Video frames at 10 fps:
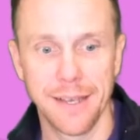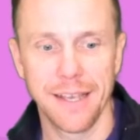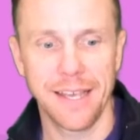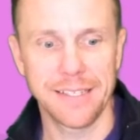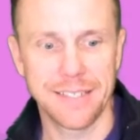
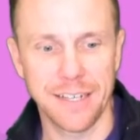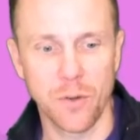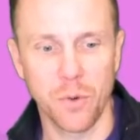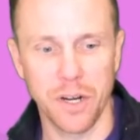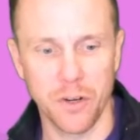it's going to
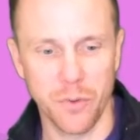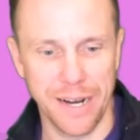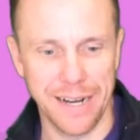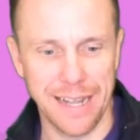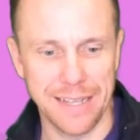work
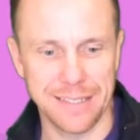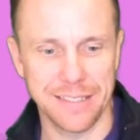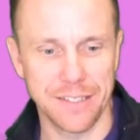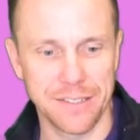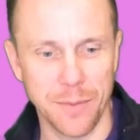great as
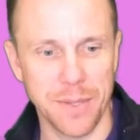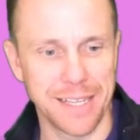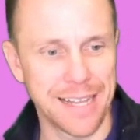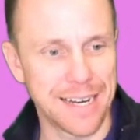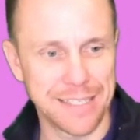something
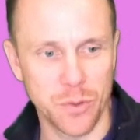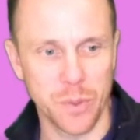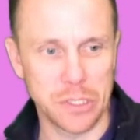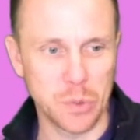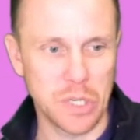that is
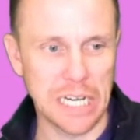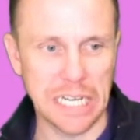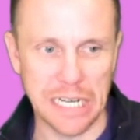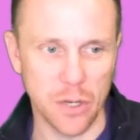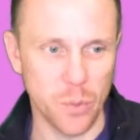going to
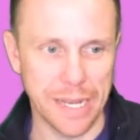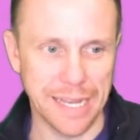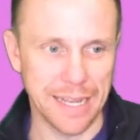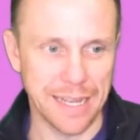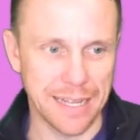cut
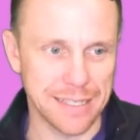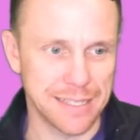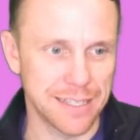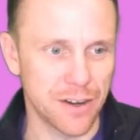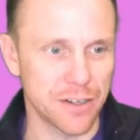away at
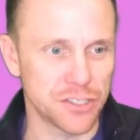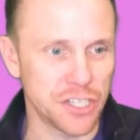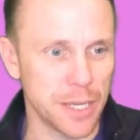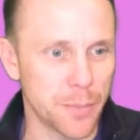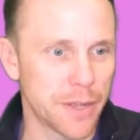our
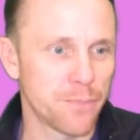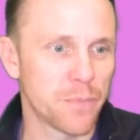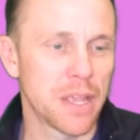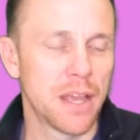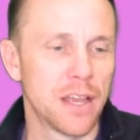shape.
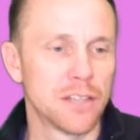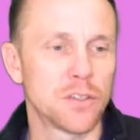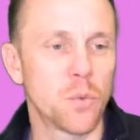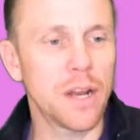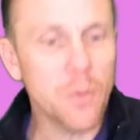So
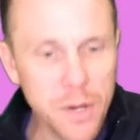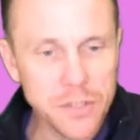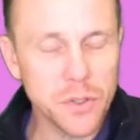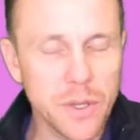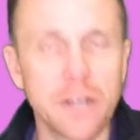what I want to
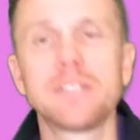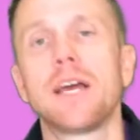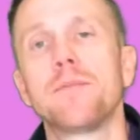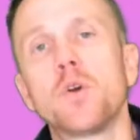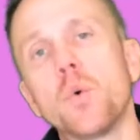do here is
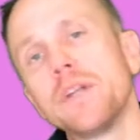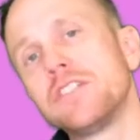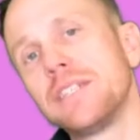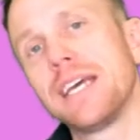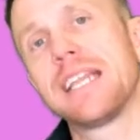I'm going
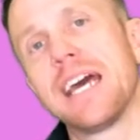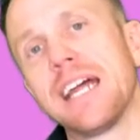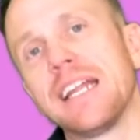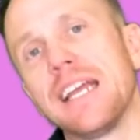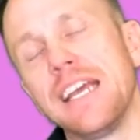to take
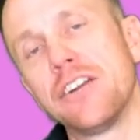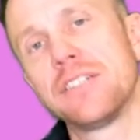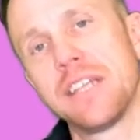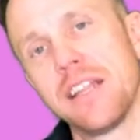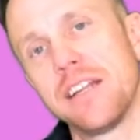that inner
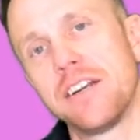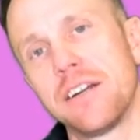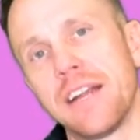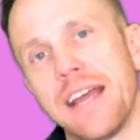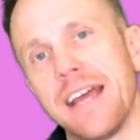cylinder
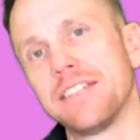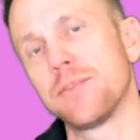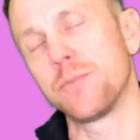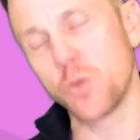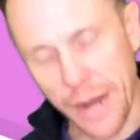and
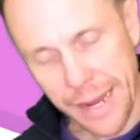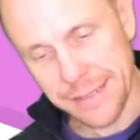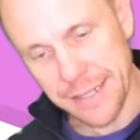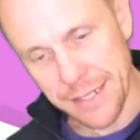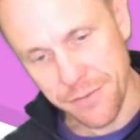
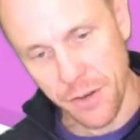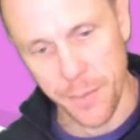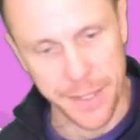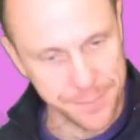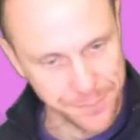subtract it from it.